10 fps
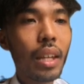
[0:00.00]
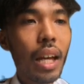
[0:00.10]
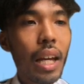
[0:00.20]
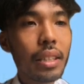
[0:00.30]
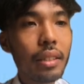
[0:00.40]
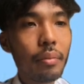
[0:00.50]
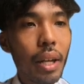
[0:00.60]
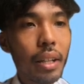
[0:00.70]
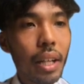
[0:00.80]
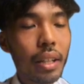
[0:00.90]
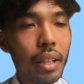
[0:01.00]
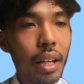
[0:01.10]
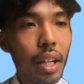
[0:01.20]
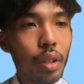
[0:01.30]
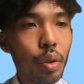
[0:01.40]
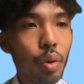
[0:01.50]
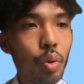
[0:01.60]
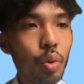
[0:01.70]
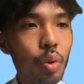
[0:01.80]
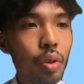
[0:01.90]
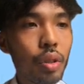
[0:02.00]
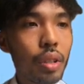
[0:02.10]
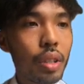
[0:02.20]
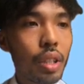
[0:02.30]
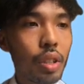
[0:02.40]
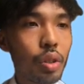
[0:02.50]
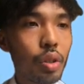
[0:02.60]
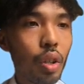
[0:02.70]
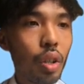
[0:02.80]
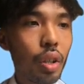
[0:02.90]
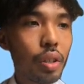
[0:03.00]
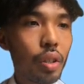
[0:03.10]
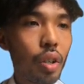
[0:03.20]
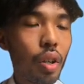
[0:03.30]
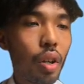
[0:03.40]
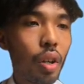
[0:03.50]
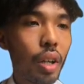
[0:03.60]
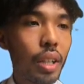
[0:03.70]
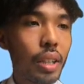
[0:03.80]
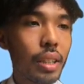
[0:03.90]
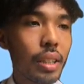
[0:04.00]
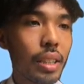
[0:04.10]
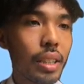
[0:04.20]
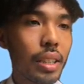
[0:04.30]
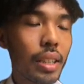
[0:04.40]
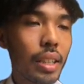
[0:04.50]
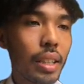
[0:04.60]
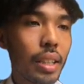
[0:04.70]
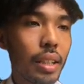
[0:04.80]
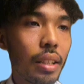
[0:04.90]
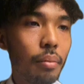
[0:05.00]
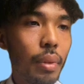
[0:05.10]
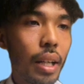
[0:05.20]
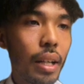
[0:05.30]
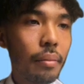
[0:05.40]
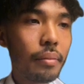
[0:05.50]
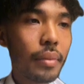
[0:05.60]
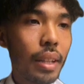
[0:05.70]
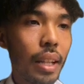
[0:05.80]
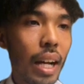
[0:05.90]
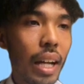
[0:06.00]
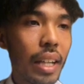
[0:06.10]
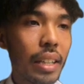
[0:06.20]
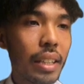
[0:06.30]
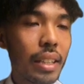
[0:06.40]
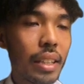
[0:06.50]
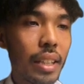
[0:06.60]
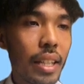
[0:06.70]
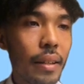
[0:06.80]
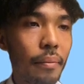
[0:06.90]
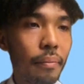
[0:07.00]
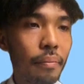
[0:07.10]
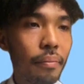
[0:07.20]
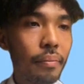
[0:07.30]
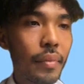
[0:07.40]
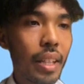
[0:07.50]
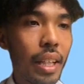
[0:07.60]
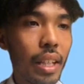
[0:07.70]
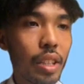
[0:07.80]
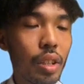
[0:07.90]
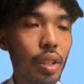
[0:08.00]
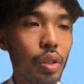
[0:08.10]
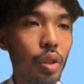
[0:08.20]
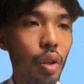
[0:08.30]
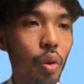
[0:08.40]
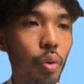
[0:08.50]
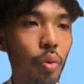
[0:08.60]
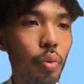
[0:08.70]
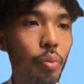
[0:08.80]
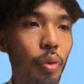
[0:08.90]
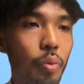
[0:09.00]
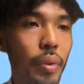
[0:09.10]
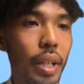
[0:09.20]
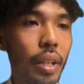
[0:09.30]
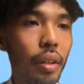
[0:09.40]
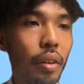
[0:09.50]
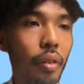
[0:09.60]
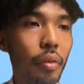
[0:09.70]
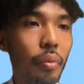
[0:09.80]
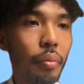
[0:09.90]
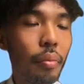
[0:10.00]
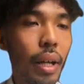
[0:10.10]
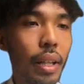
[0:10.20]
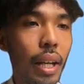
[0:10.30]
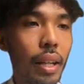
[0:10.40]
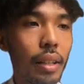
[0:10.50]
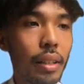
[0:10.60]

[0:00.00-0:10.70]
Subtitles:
As the magnet get through the short coil, the bulb light dim in slow movement of magnet.